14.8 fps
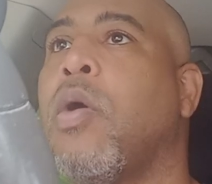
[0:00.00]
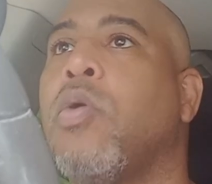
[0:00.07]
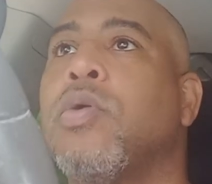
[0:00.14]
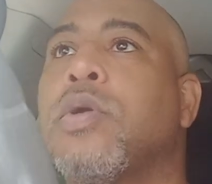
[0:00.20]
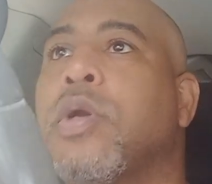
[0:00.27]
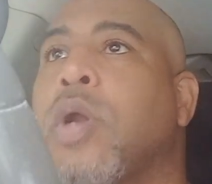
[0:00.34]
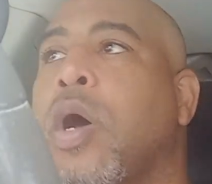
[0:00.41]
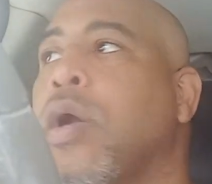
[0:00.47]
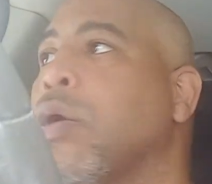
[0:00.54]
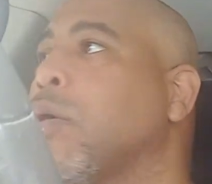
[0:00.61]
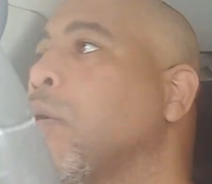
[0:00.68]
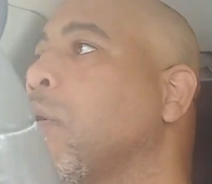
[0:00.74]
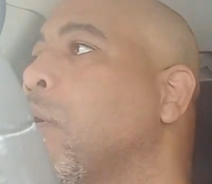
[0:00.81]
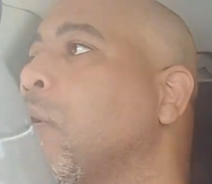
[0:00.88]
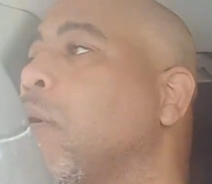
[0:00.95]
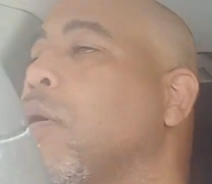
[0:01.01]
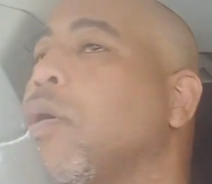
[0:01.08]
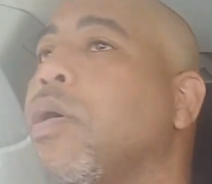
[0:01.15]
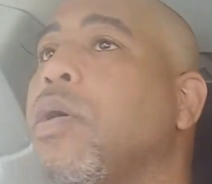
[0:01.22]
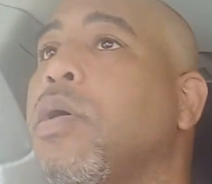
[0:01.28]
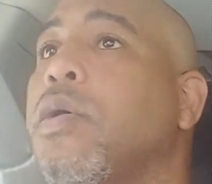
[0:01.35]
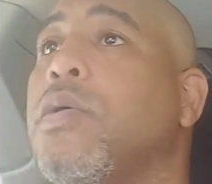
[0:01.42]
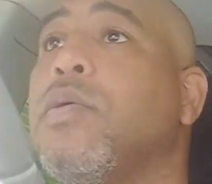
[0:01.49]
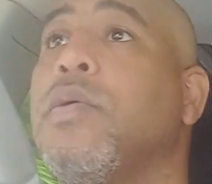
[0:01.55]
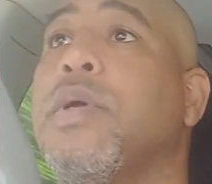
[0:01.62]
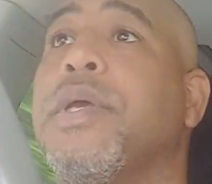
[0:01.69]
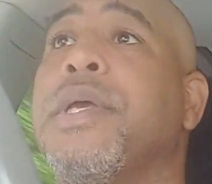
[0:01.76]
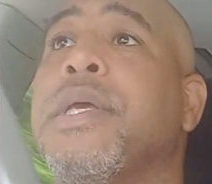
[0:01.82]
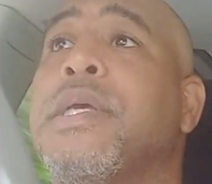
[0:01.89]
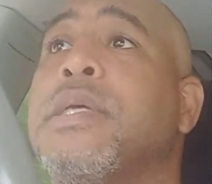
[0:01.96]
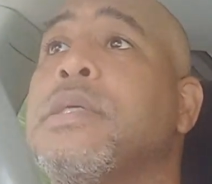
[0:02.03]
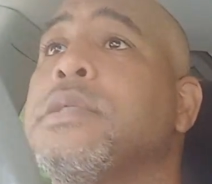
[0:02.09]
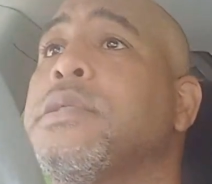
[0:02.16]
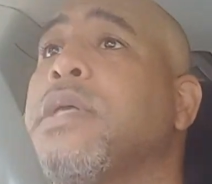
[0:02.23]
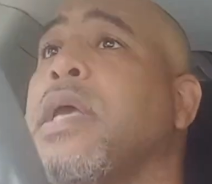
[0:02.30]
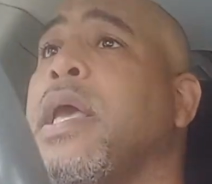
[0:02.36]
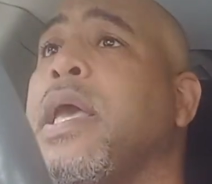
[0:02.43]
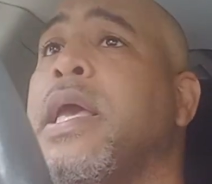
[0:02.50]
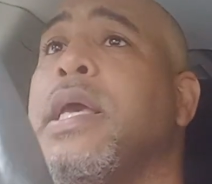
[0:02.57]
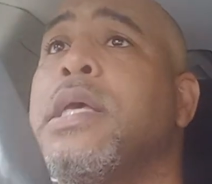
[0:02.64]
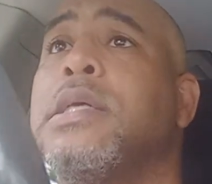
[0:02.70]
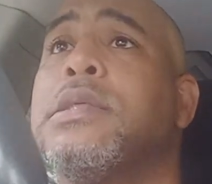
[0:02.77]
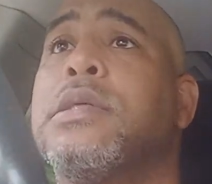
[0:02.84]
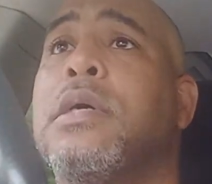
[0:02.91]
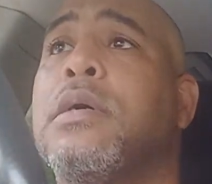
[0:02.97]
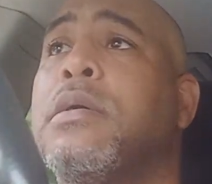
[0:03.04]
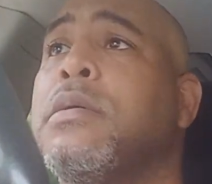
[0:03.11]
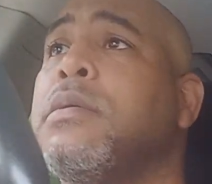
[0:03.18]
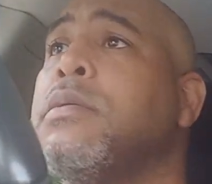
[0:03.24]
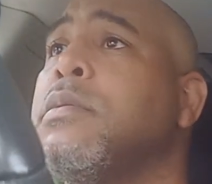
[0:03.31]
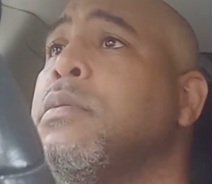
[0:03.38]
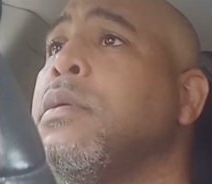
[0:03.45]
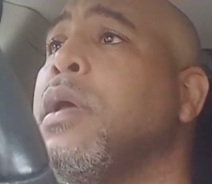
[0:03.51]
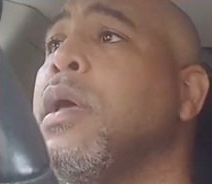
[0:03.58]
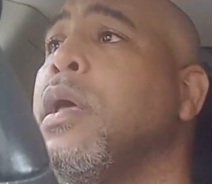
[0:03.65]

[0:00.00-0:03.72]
older daughter who is hands-on,